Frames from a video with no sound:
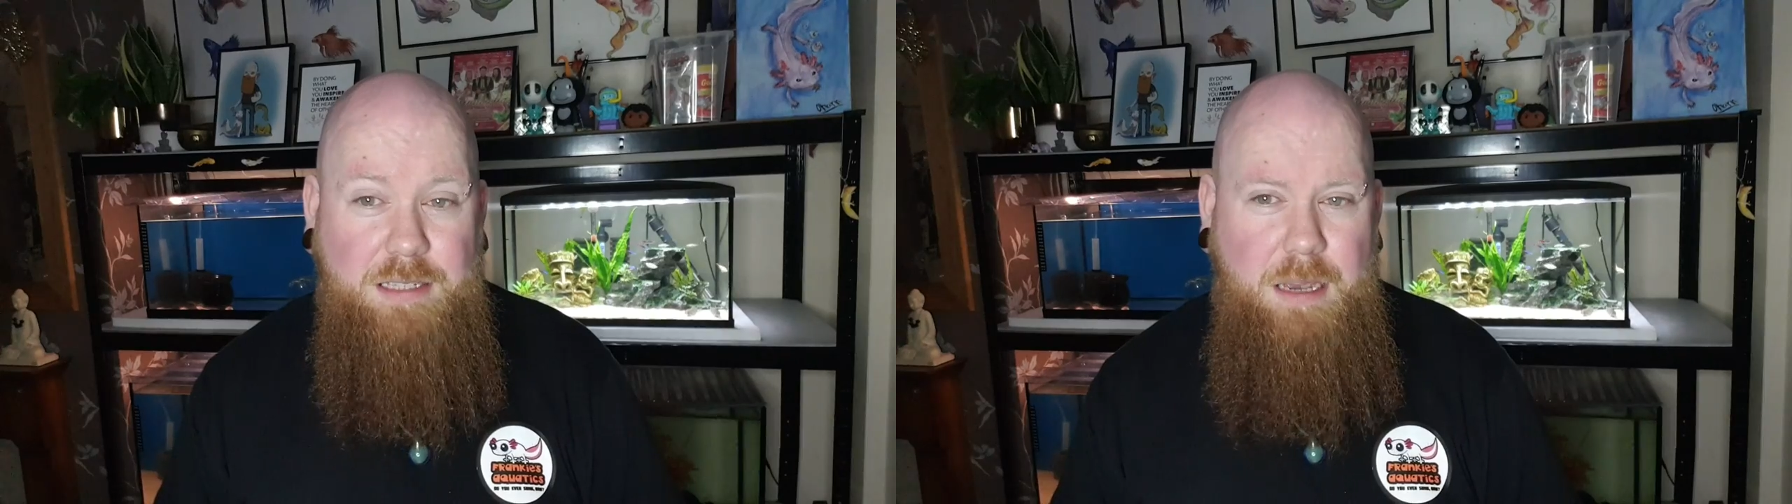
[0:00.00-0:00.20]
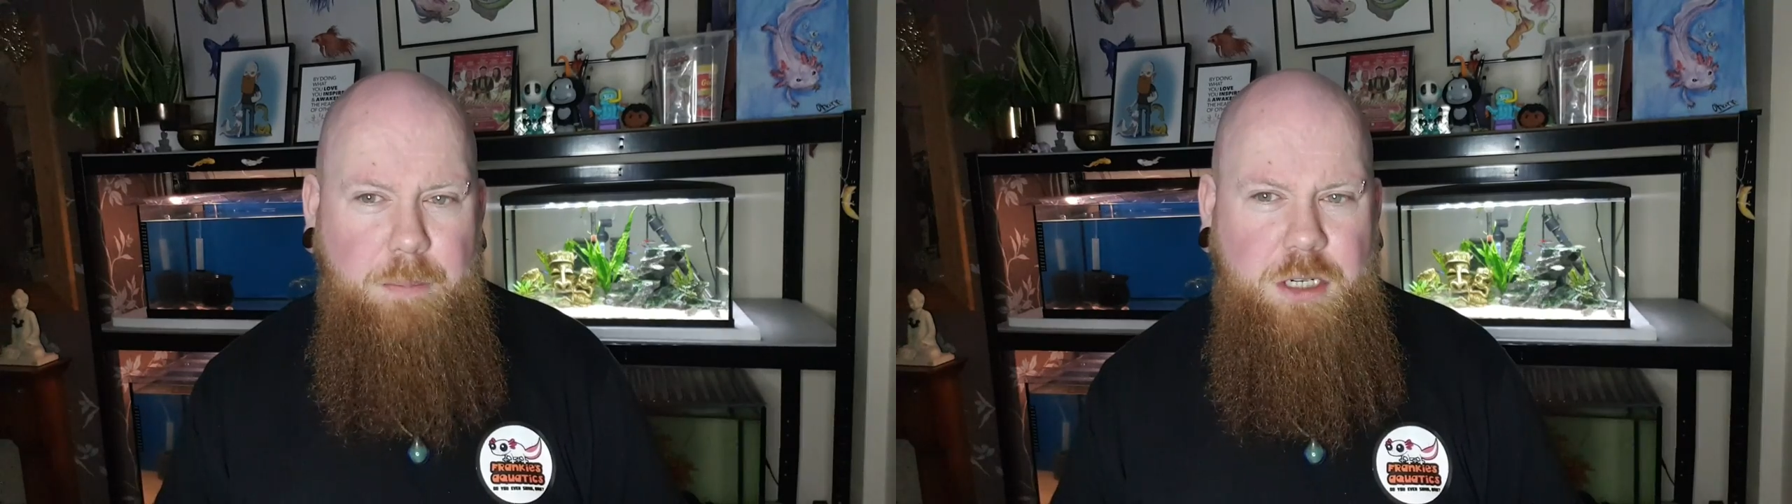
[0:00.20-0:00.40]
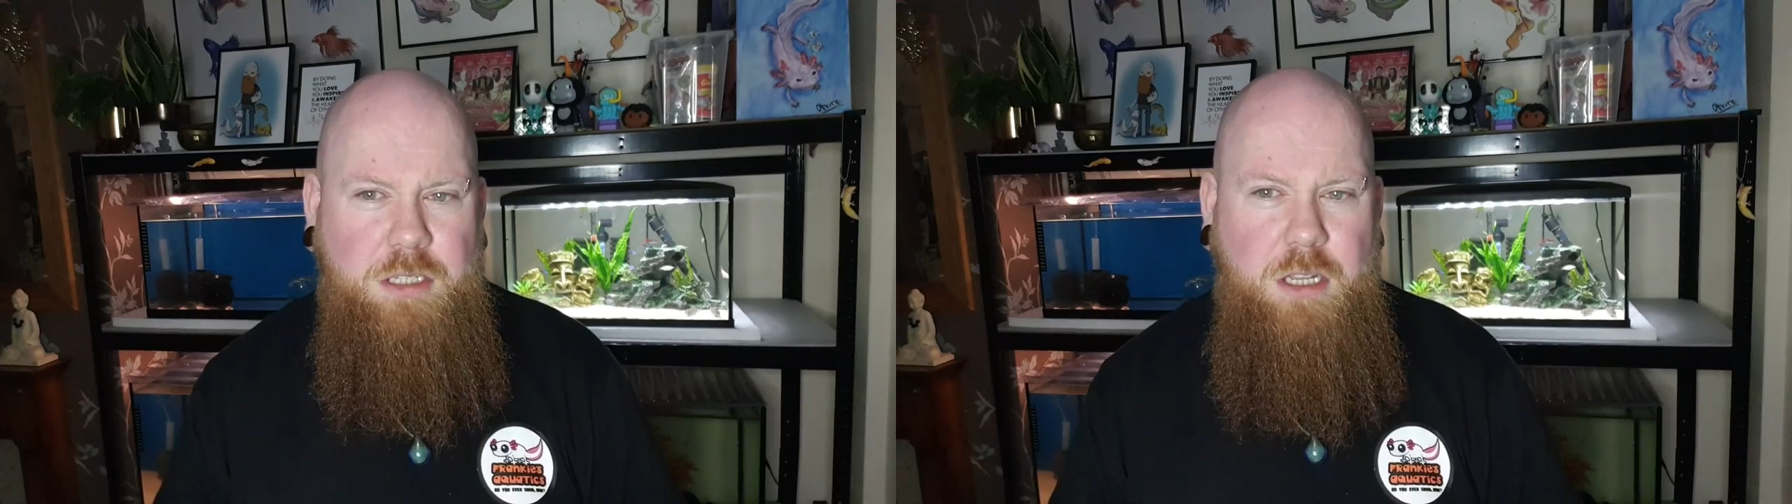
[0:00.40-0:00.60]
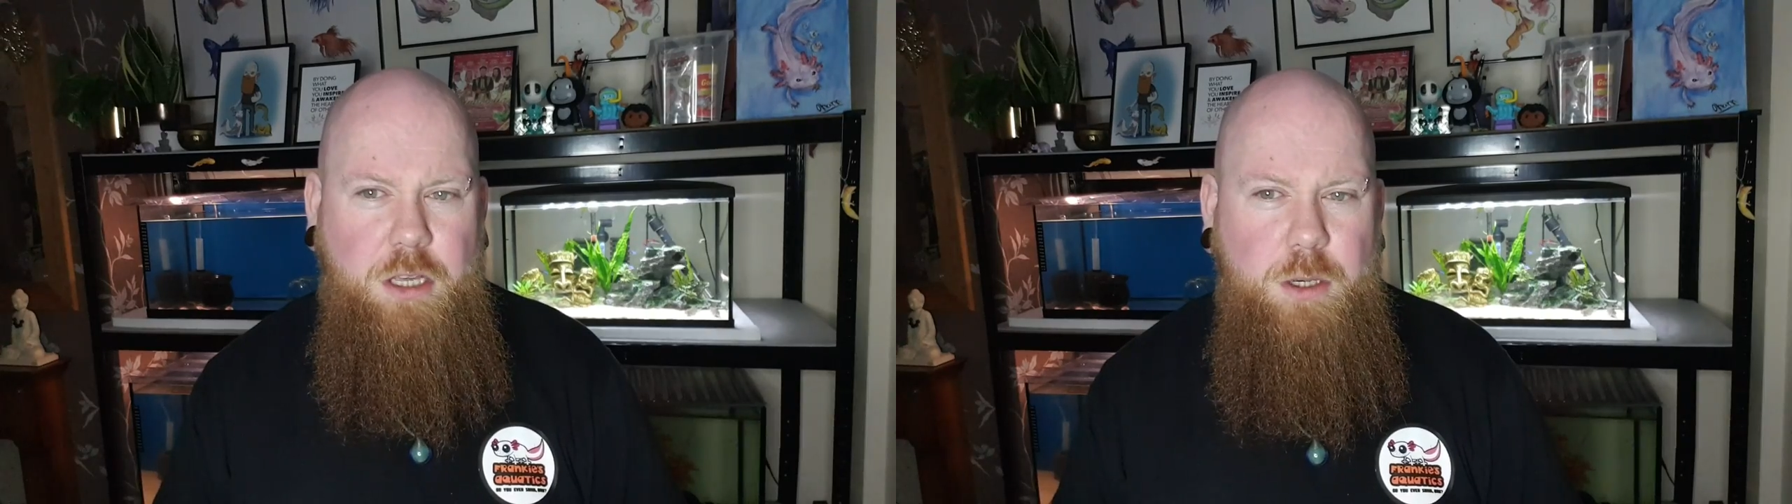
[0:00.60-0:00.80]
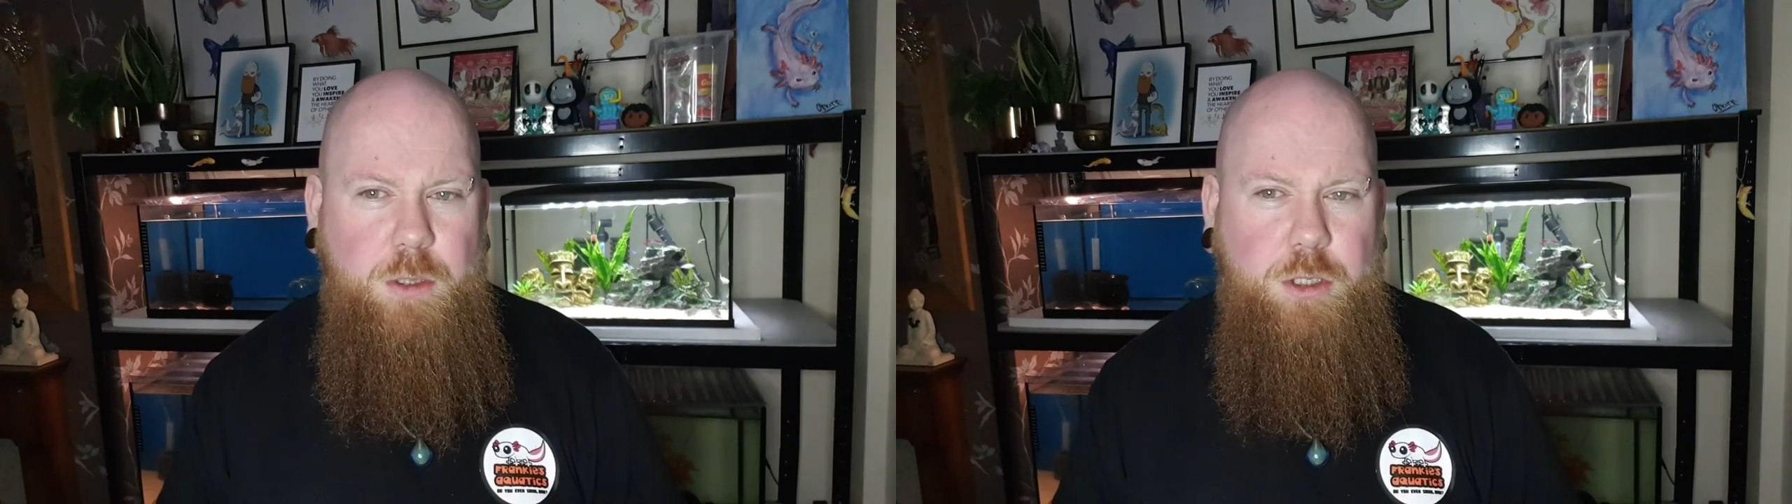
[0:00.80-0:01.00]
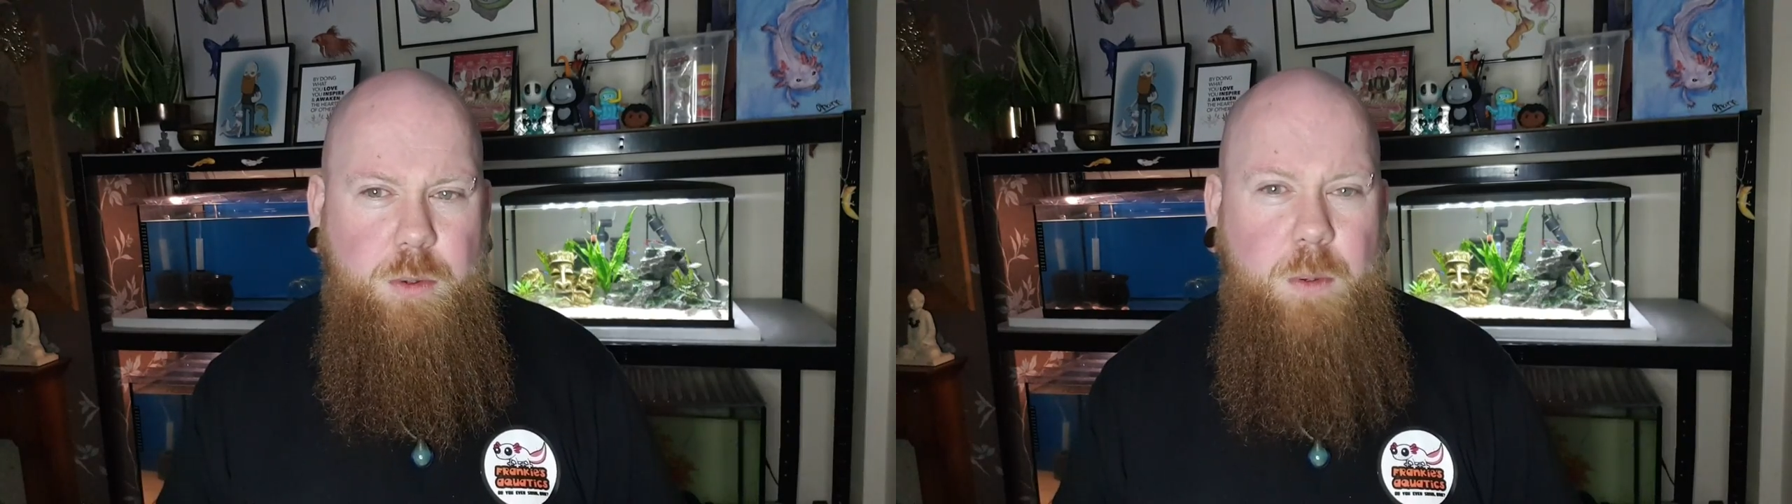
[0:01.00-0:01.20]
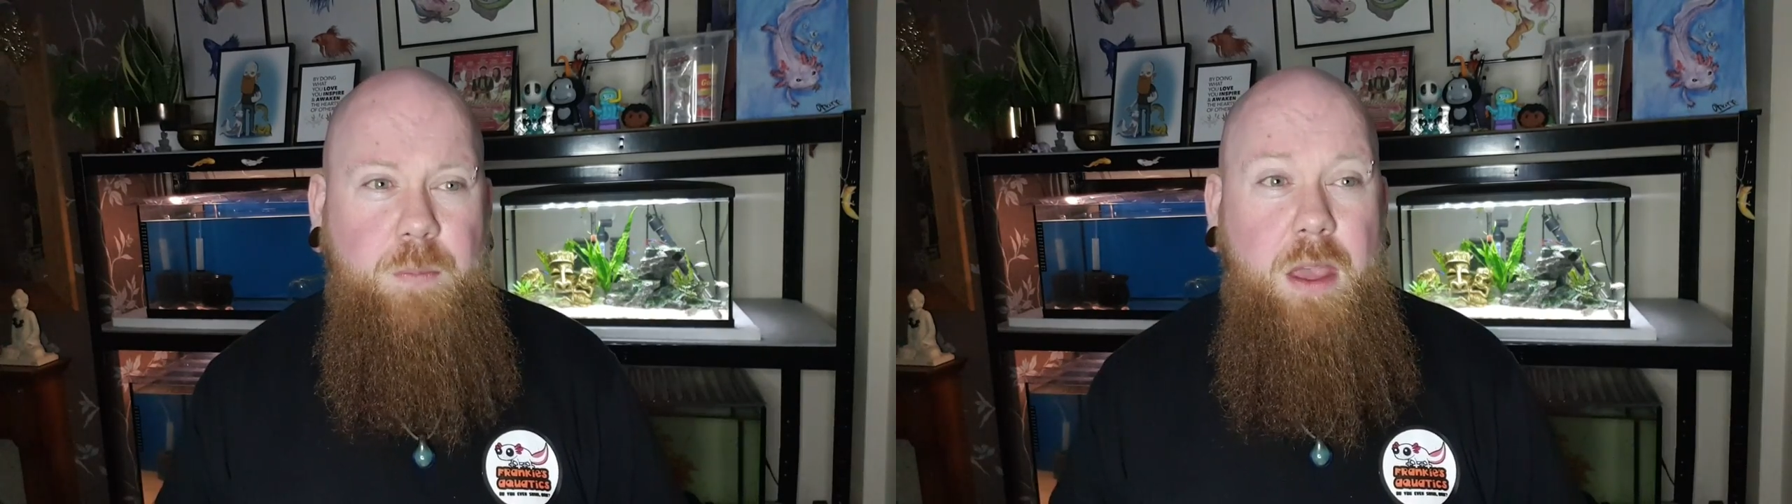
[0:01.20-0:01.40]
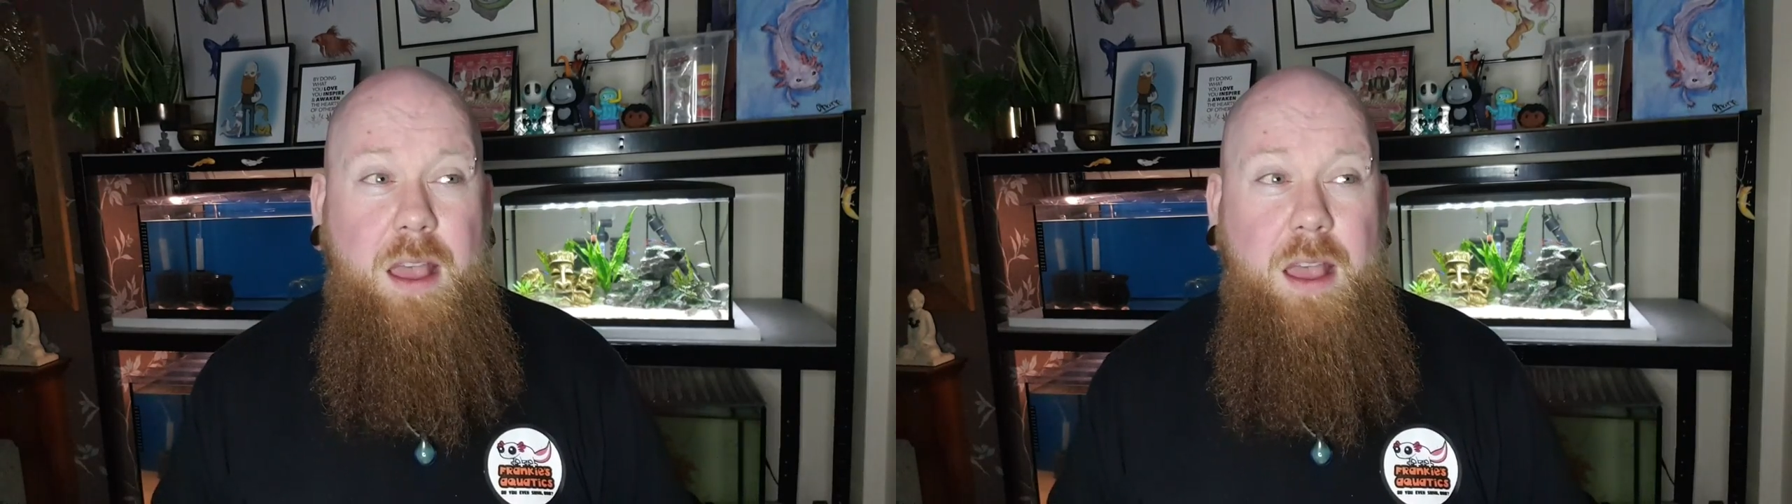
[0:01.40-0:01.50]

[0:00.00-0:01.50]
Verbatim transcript: temperatures than usual,